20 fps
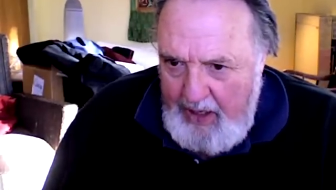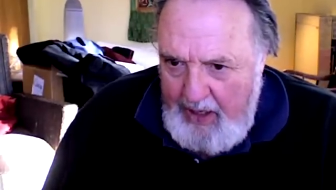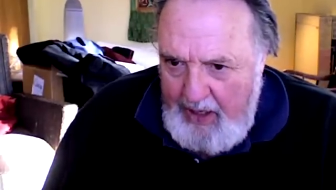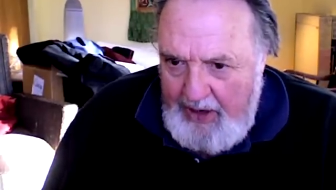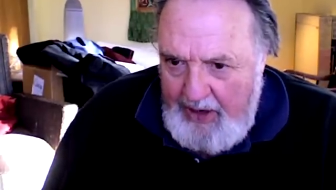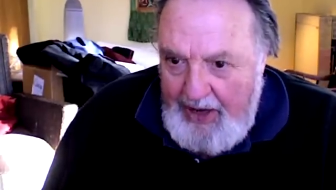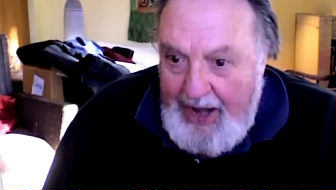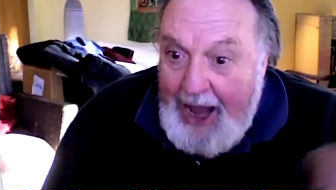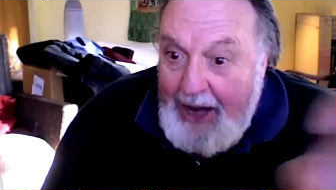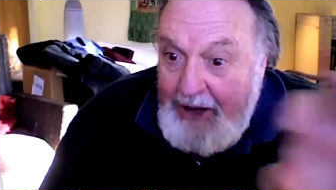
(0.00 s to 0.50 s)

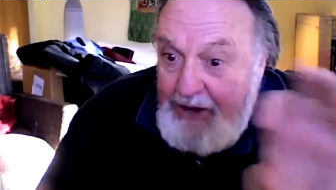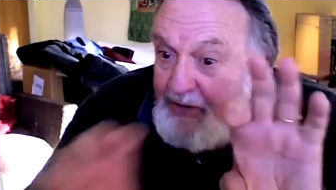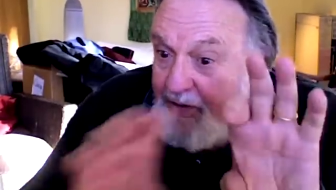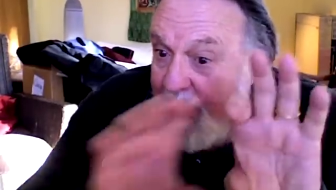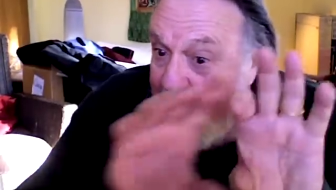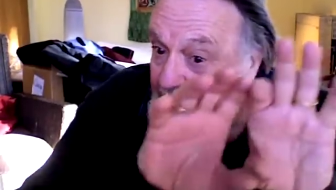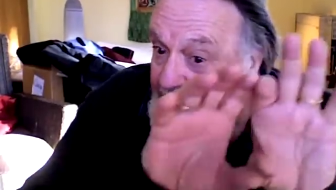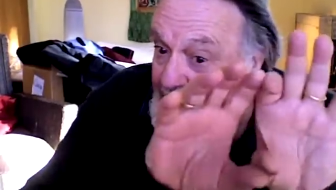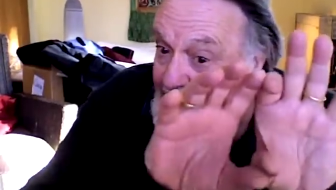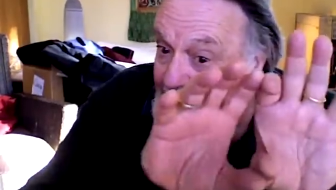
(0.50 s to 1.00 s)
Now you've
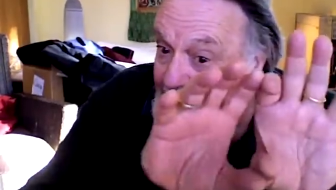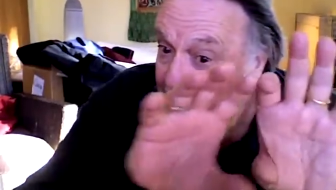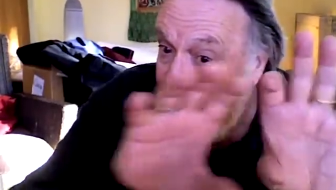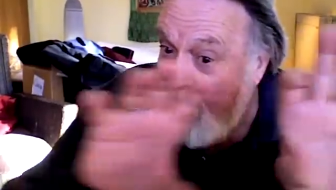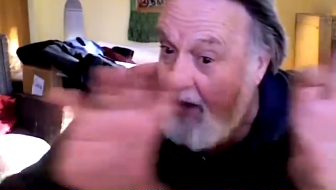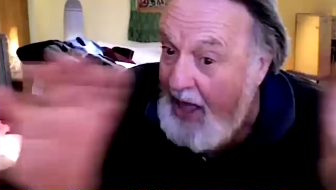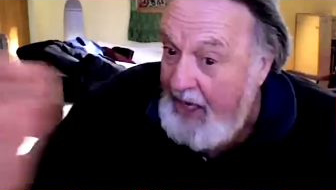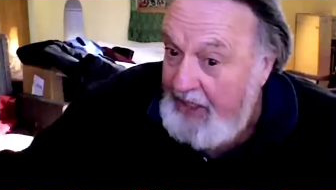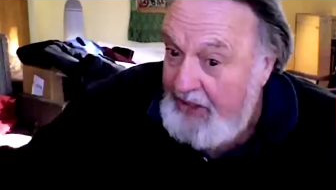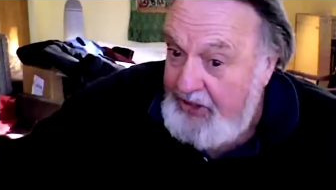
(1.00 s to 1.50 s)
got the
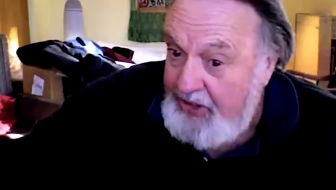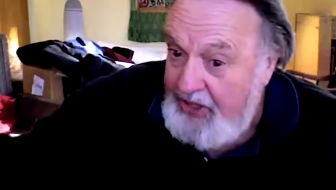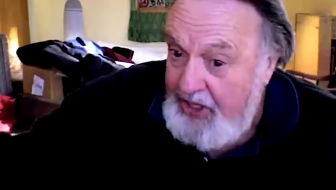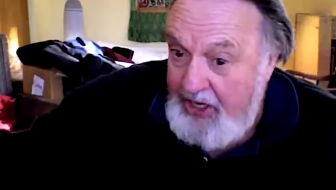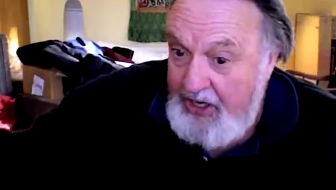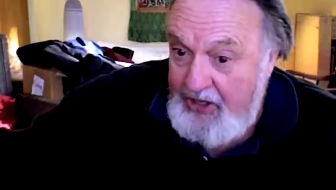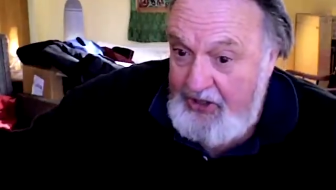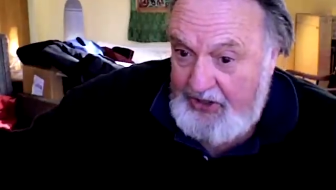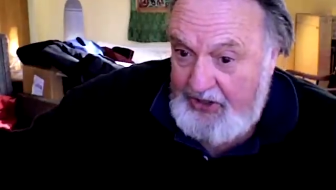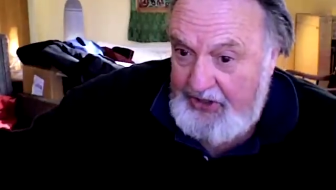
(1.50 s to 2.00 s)

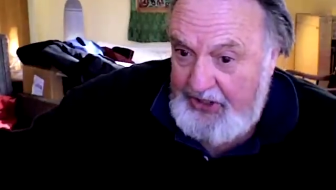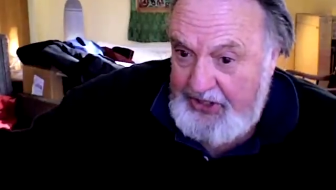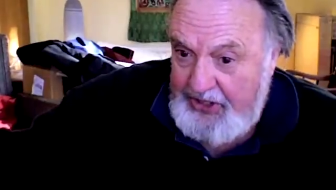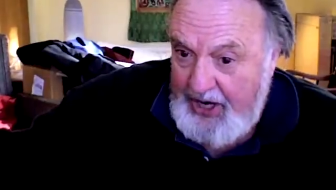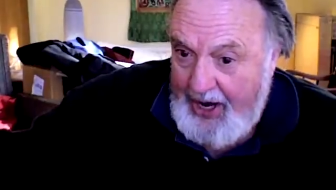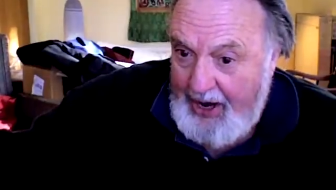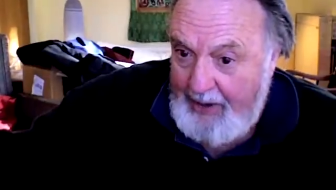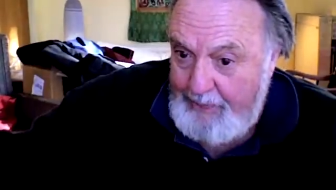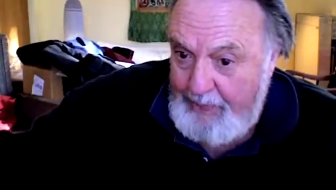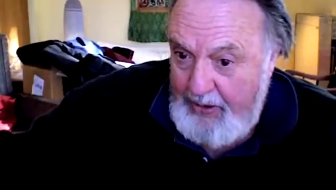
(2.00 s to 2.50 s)
volunteers at the
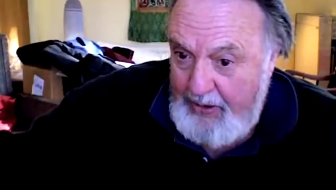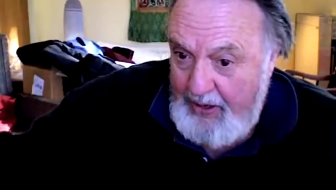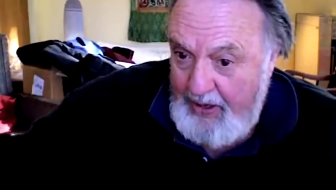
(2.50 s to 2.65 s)
top